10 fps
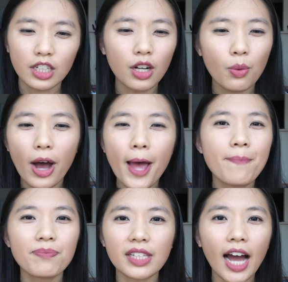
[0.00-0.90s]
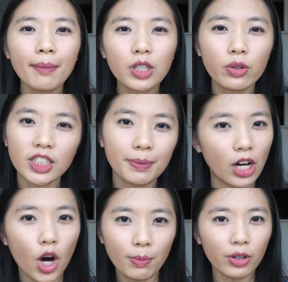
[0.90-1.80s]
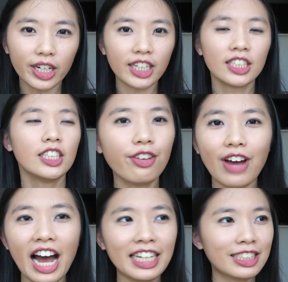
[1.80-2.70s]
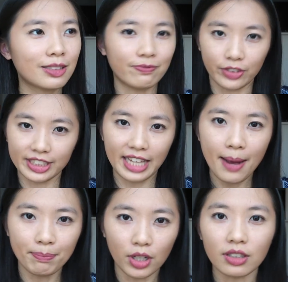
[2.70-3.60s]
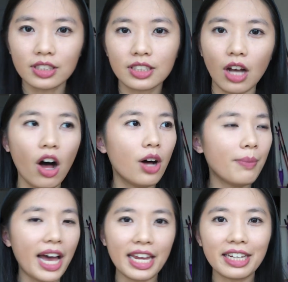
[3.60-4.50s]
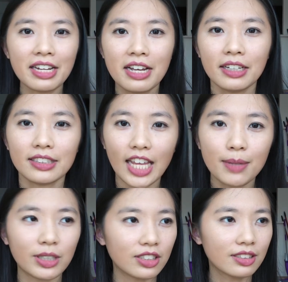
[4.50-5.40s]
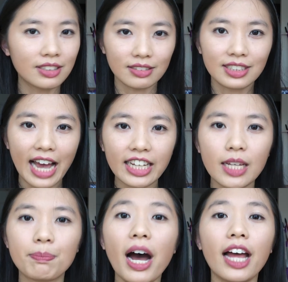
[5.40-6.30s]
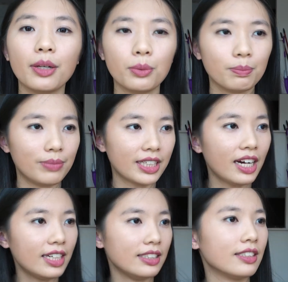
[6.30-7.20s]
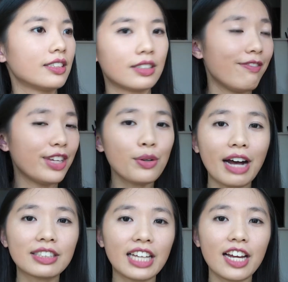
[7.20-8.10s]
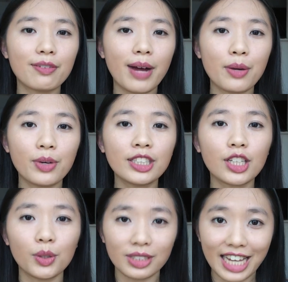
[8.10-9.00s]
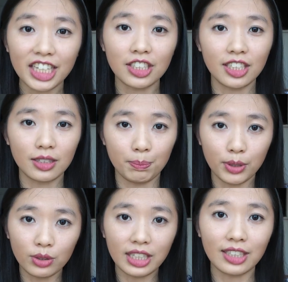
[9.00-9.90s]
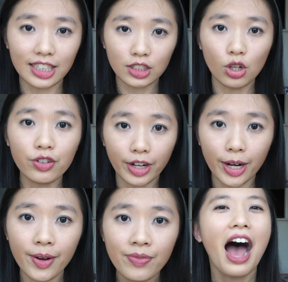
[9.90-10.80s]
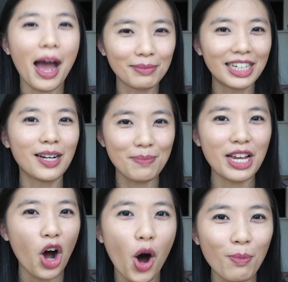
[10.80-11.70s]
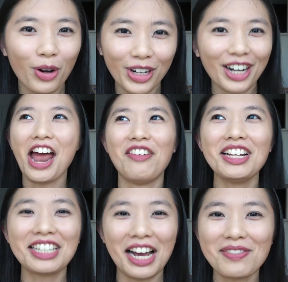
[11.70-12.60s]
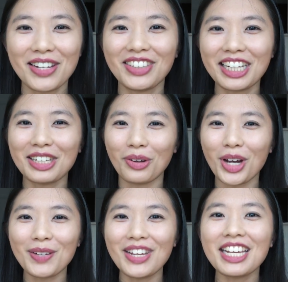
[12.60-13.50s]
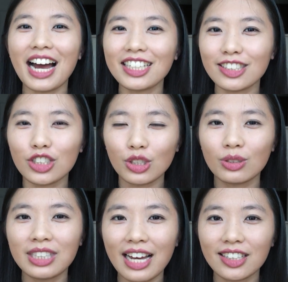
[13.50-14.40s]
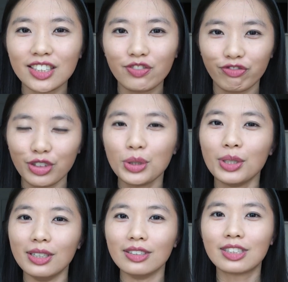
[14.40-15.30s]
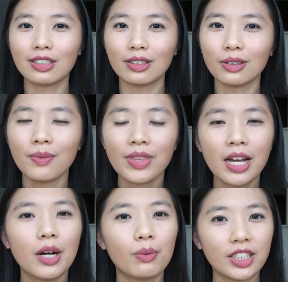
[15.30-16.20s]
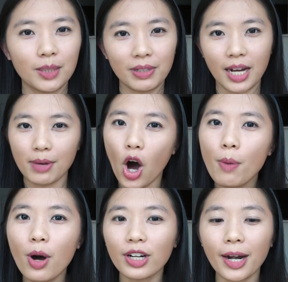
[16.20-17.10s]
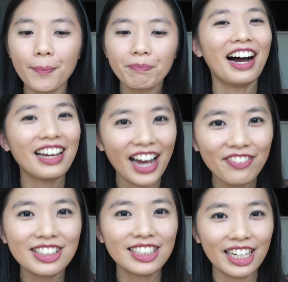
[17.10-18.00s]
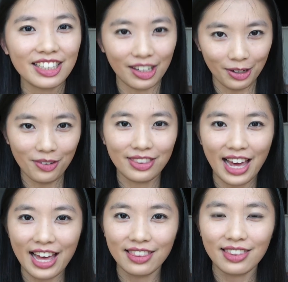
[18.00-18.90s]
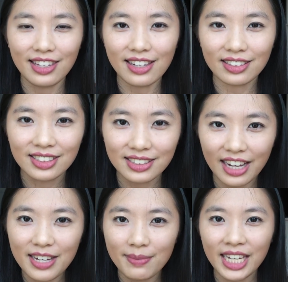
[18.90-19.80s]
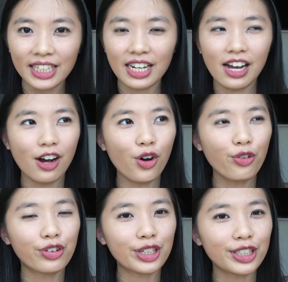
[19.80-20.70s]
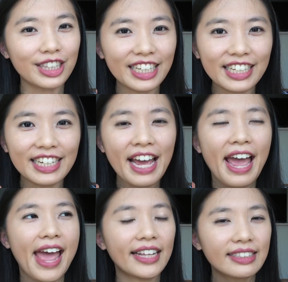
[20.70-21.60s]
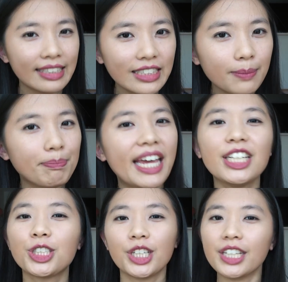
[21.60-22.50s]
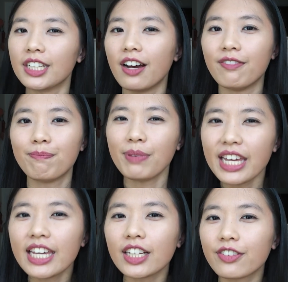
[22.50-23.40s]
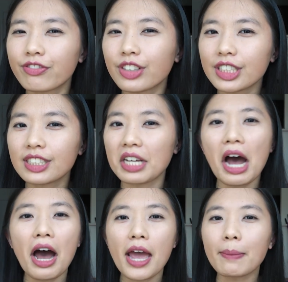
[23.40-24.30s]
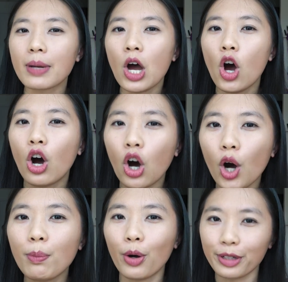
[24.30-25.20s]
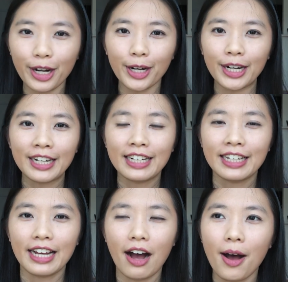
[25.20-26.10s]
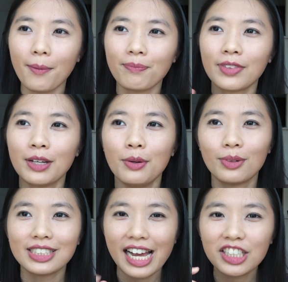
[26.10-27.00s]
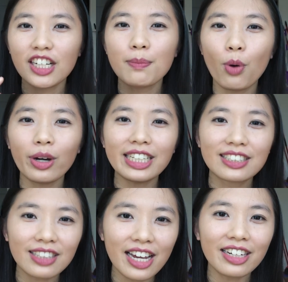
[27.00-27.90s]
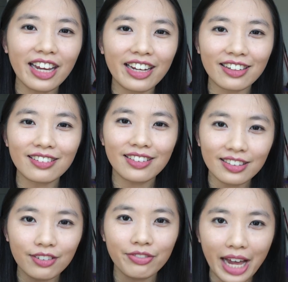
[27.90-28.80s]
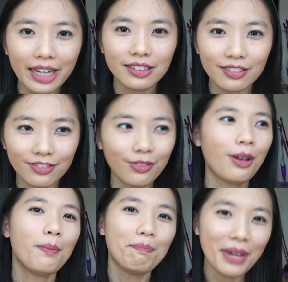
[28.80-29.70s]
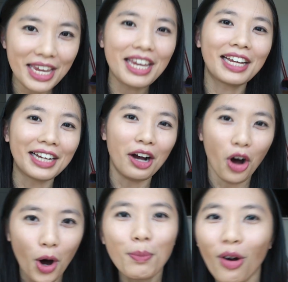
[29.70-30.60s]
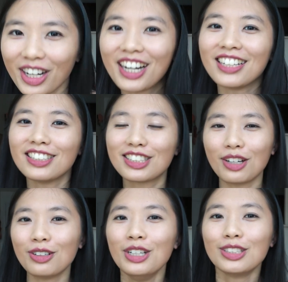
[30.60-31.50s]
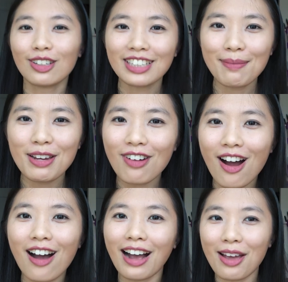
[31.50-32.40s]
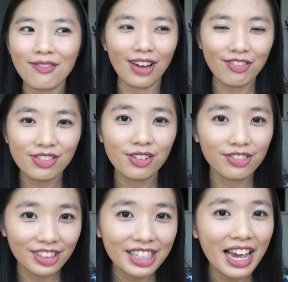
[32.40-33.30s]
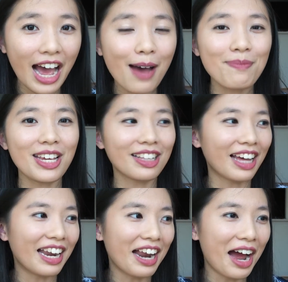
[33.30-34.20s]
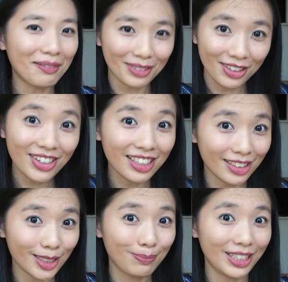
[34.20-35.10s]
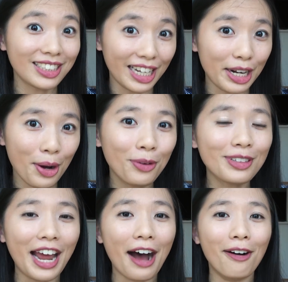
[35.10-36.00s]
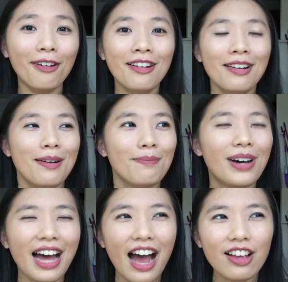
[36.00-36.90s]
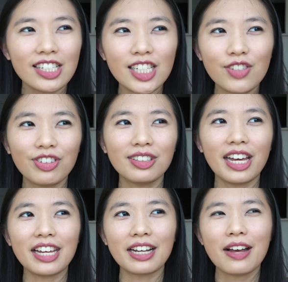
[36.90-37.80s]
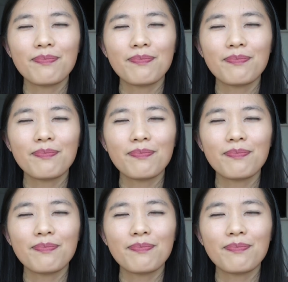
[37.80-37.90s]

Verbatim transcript: you know what? I'm going to be a homeowner. If I, for example, saw my neighbor's saggy butt because view outside of my window was actually the building next over, I'm gonna be a homeowner. Every time something annoyed me, I just used that as fuel to want to become a homeowner. I have to say though that the excitement over the anticipation of being a first time homeowner um, was actually more exciting than the fact of being a homeowner. So don't get me wrong, I'm, I feel really happy that I'm living in this place that I own now, but I just feel like